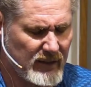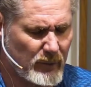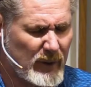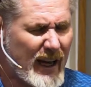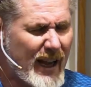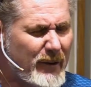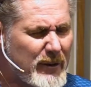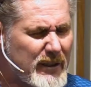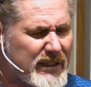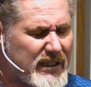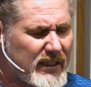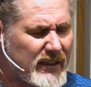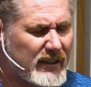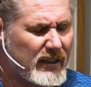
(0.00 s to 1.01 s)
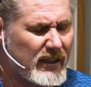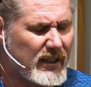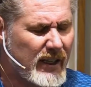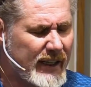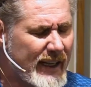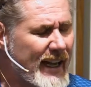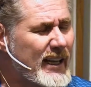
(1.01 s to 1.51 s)
When I was
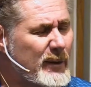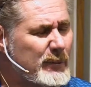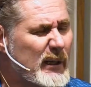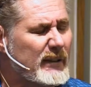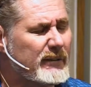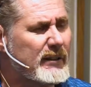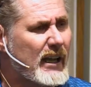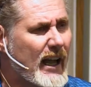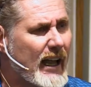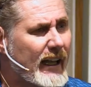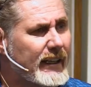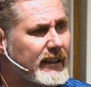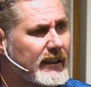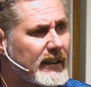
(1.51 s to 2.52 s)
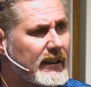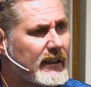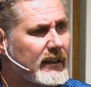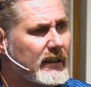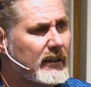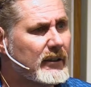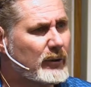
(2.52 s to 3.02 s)
an enemy of God,
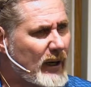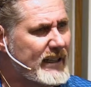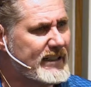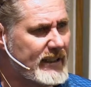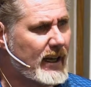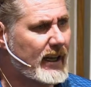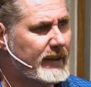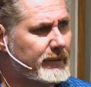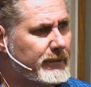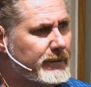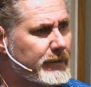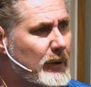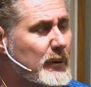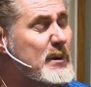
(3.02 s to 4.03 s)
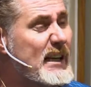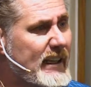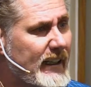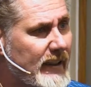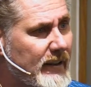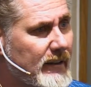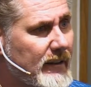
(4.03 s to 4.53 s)
Christ died for
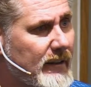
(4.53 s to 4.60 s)
me.